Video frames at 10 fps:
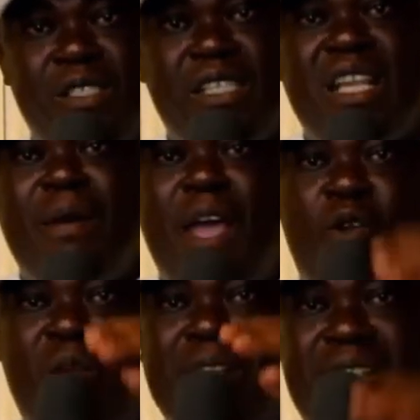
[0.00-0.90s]
Se na be
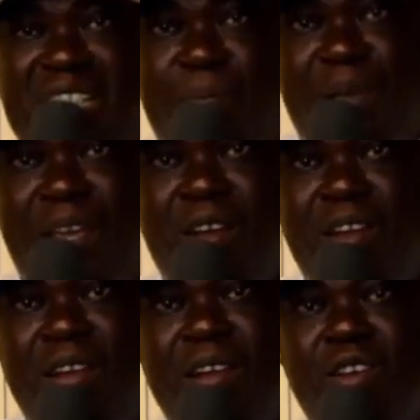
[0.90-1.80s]
Ekuonaba transfer
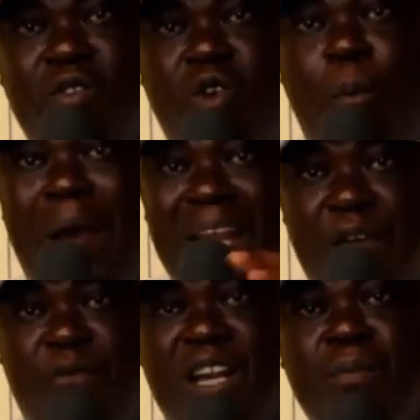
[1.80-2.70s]
oba
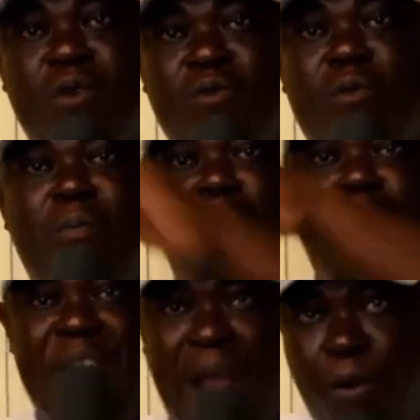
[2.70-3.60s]
life na mo hu. Pia